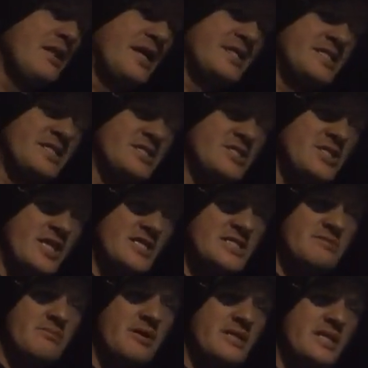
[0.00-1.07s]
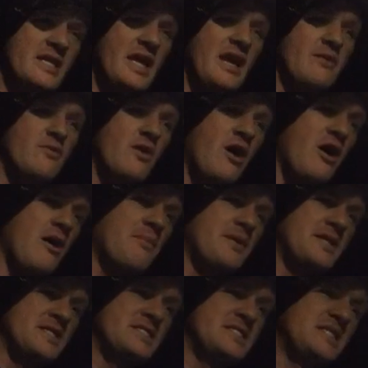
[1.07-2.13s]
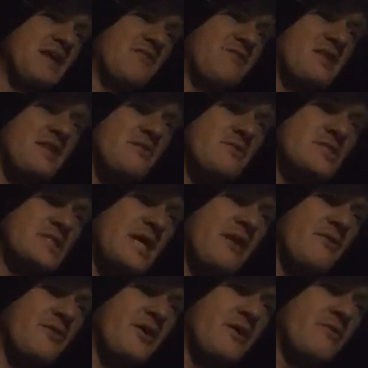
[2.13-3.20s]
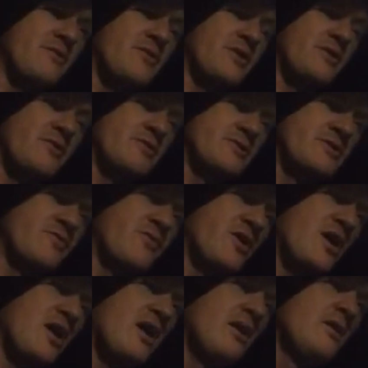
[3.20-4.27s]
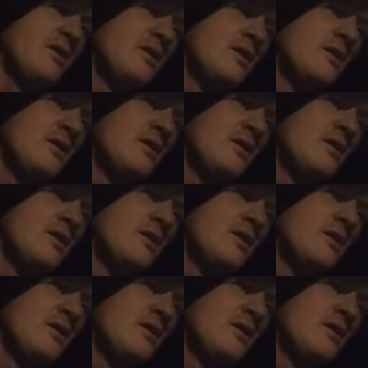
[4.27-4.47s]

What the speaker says: Is it just Monday Night Raw because Stephanie was out there with the Girls of Raw?